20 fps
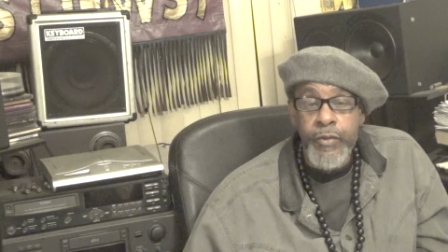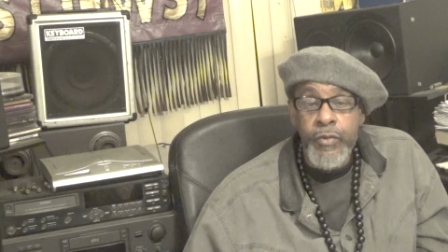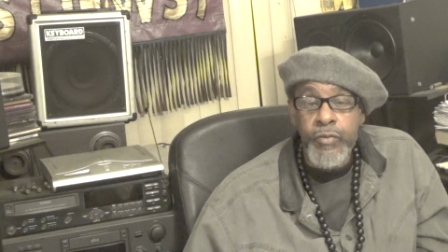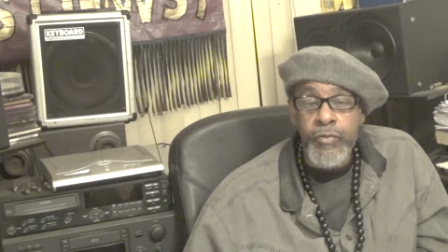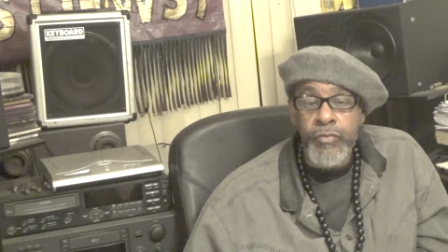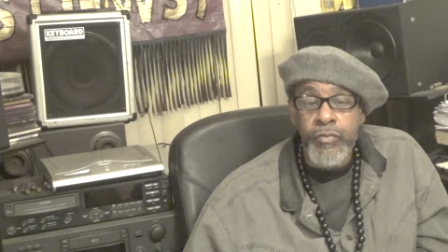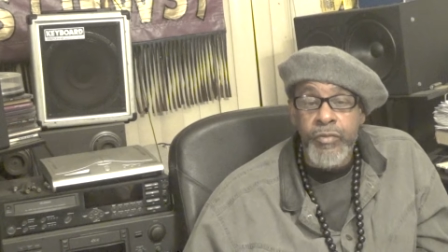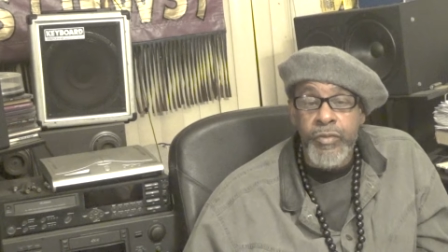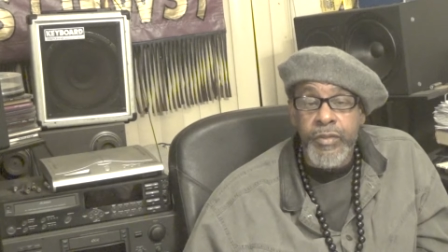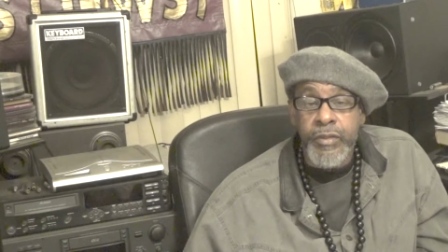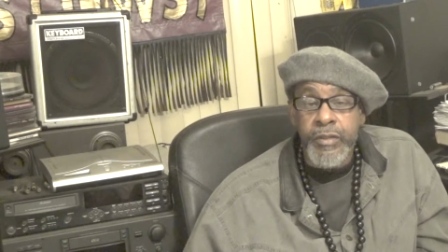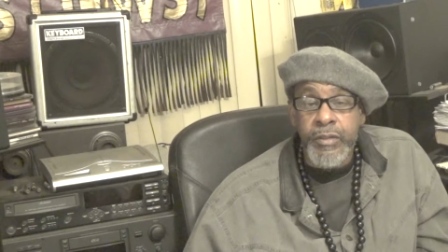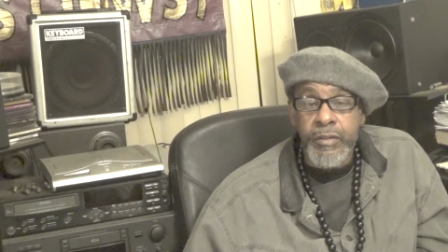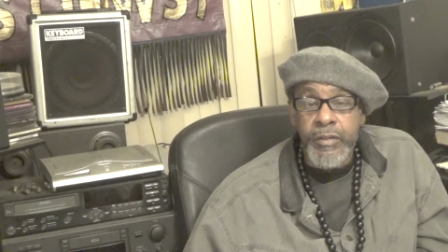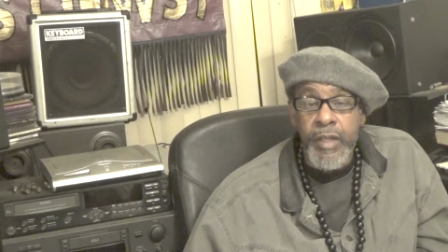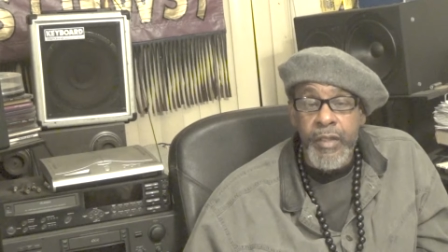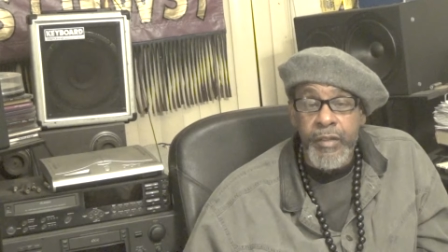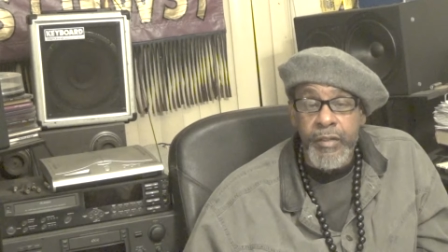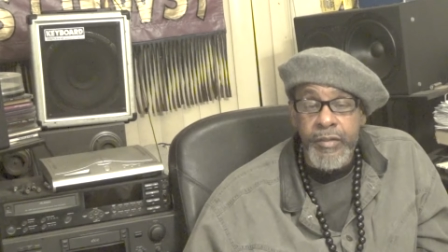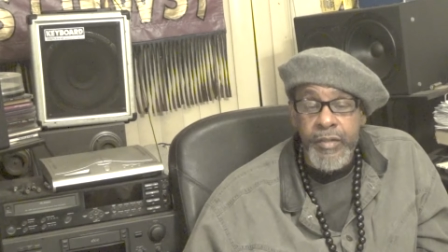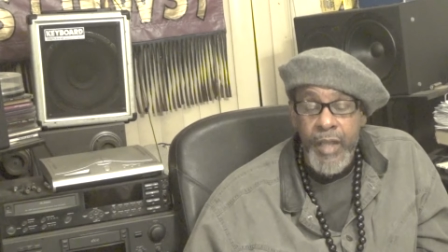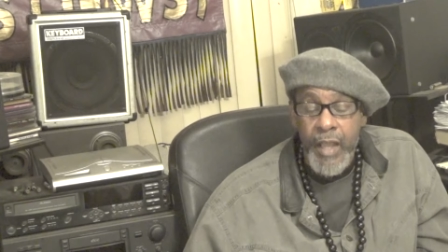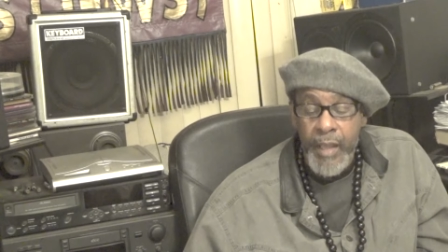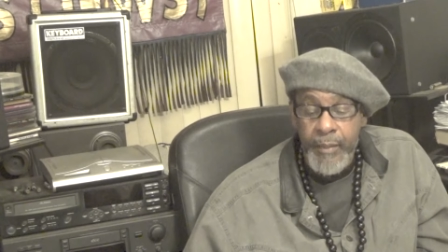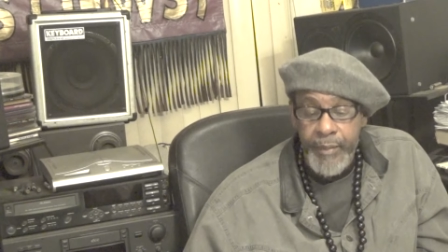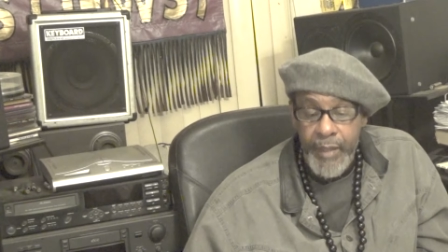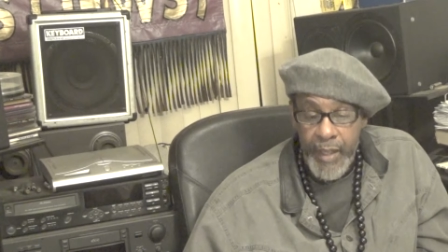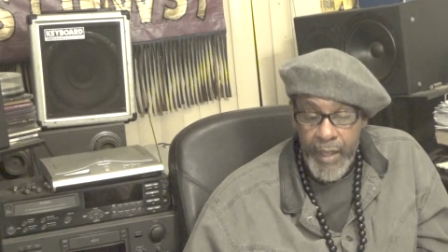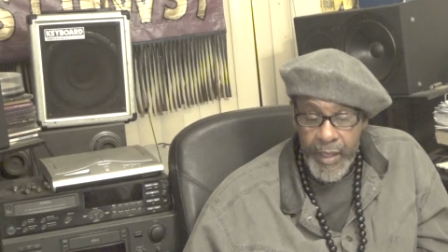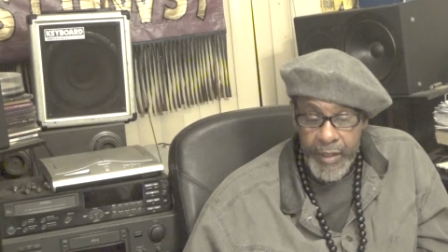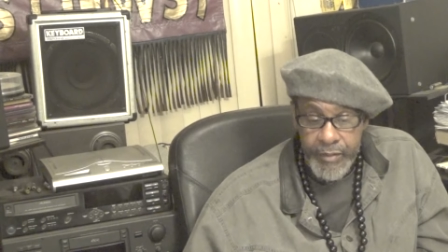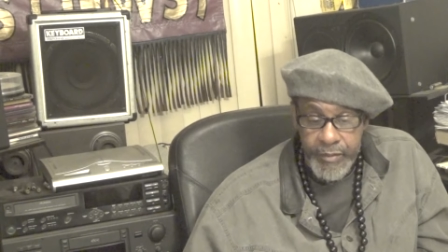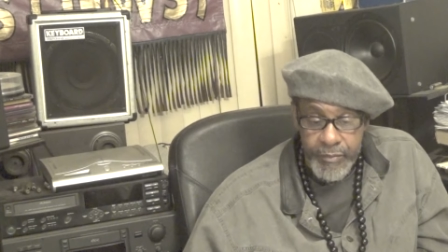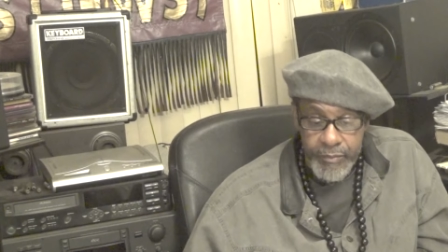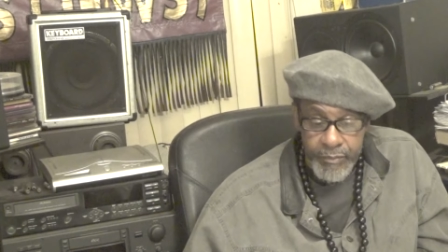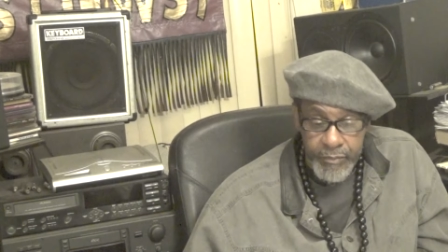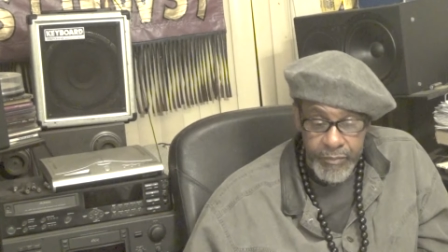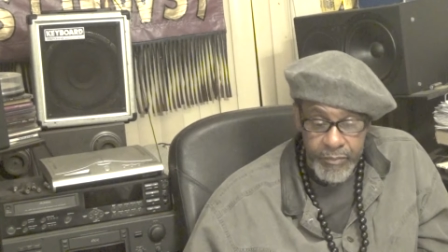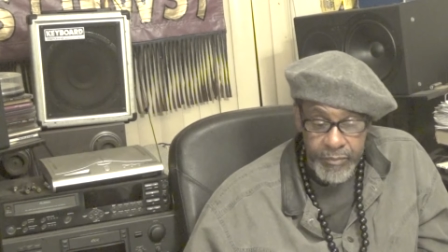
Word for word: you take the time to ask